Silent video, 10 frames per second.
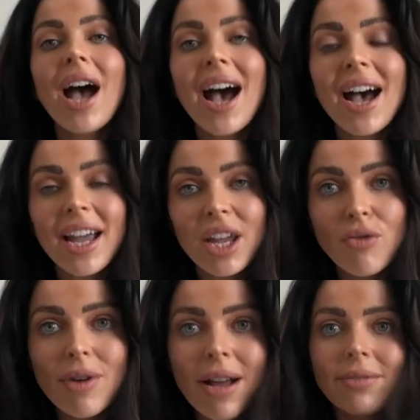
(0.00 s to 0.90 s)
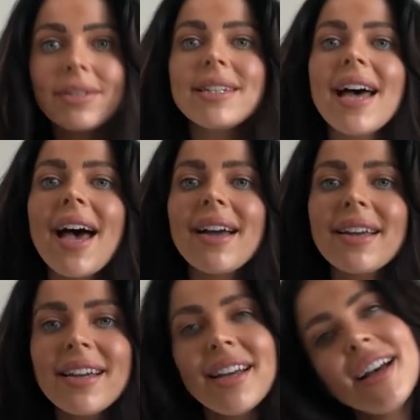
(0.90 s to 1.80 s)
high round
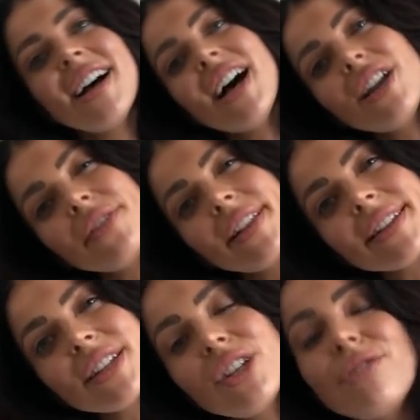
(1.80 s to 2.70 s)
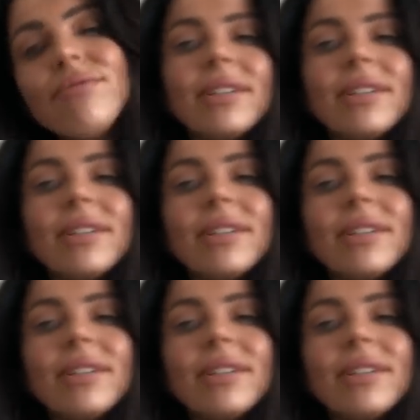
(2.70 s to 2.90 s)
neck, and I think that's gonna look